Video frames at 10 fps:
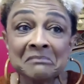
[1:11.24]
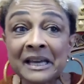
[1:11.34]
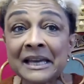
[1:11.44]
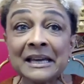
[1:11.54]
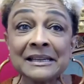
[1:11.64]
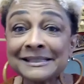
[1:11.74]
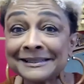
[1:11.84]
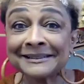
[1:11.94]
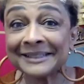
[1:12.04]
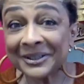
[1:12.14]
is
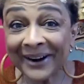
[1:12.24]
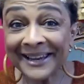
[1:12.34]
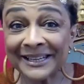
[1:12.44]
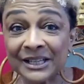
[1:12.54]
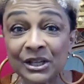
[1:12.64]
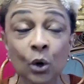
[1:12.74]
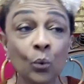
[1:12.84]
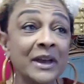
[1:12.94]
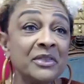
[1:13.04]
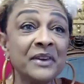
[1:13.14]
great. You know, we